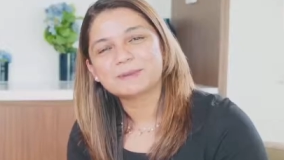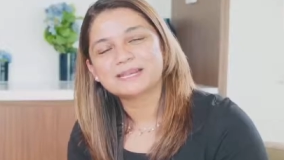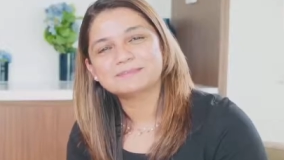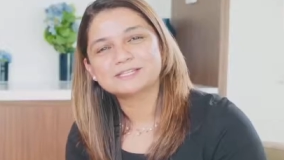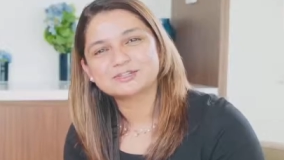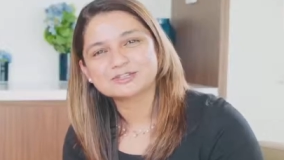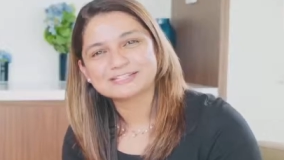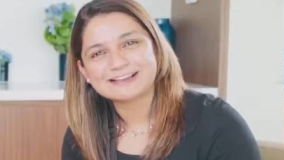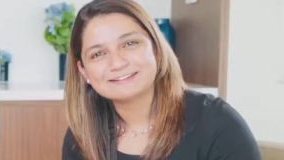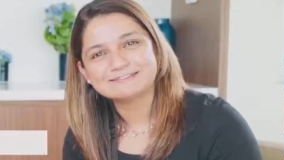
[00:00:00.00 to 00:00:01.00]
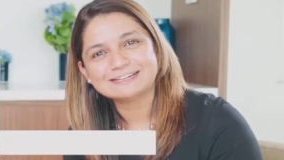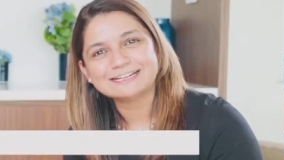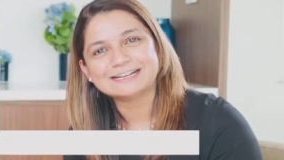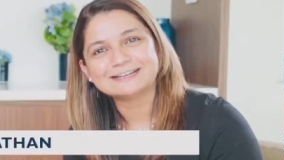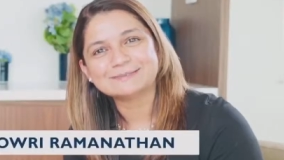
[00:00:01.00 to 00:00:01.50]
My name is Dr.
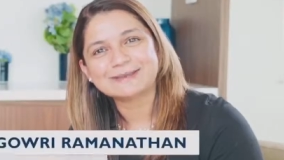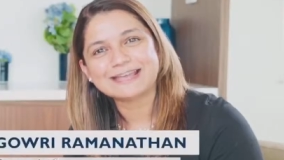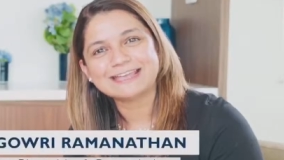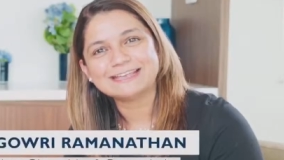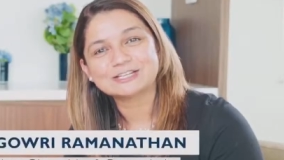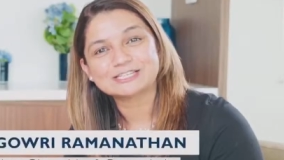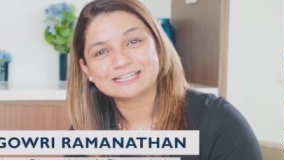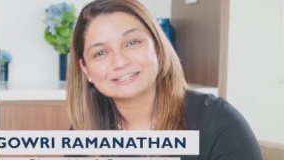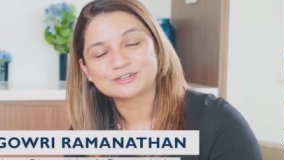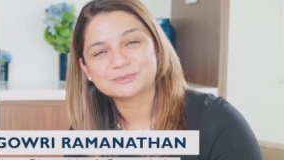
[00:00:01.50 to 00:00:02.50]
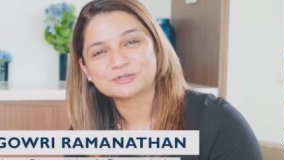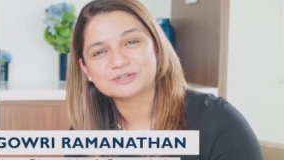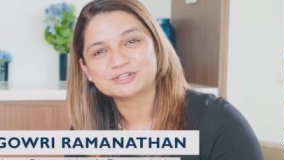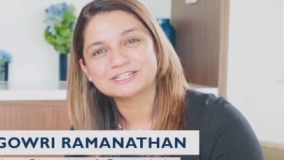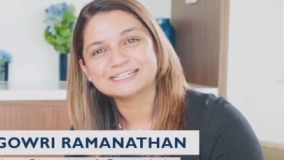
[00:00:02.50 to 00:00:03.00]
Gowri. I'm a consultant
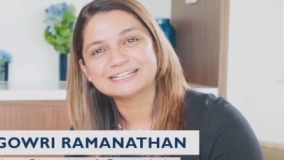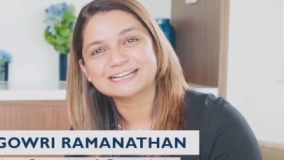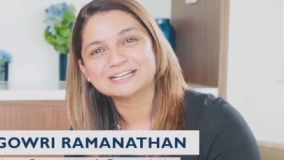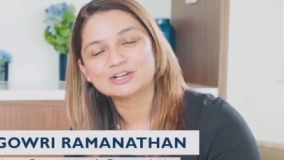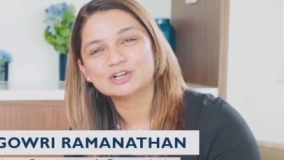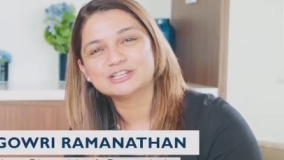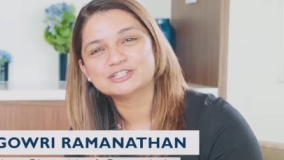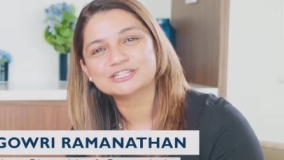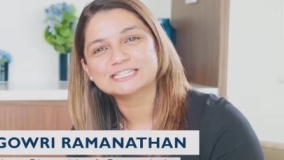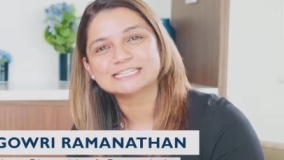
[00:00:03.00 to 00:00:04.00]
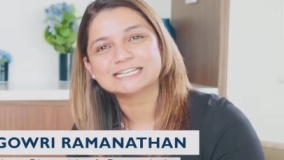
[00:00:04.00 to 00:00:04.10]
obstetrician and gynecologist